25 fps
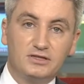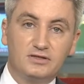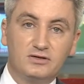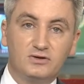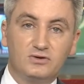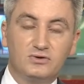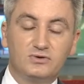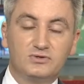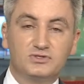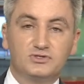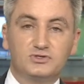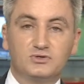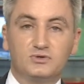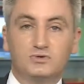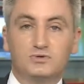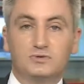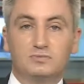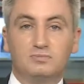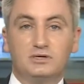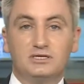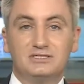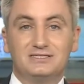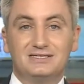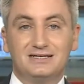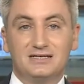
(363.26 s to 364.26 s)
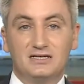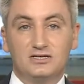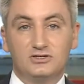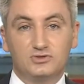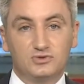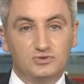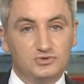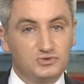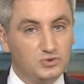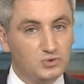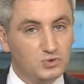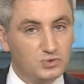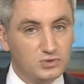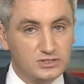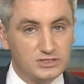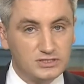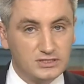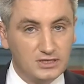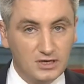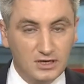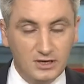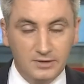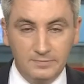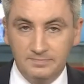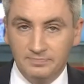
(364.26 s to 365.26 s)
the long-stalled multilateral talks
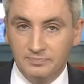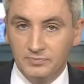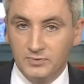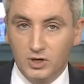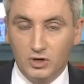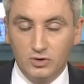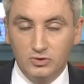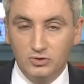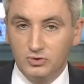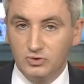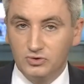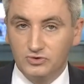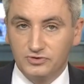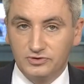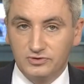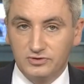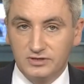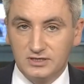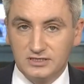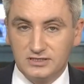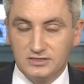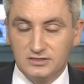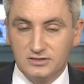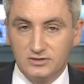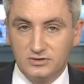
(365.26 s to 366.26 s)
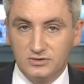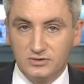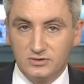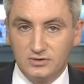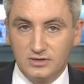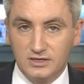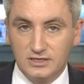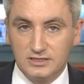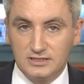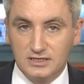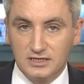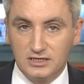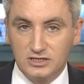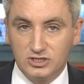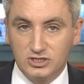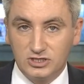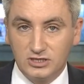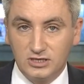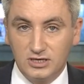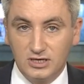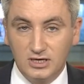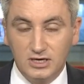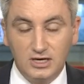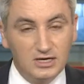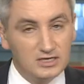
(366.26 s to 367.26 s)
on North Korea's
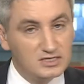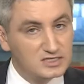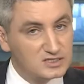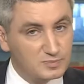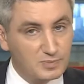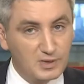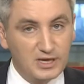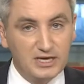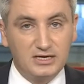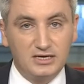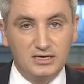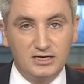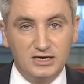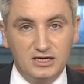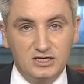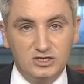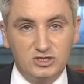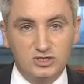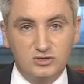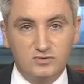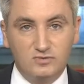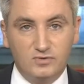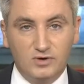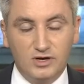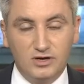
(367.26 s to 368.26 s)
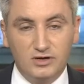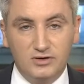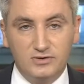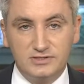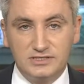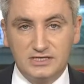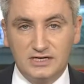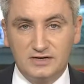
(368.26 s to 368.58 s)
denuclearization. Speculation rose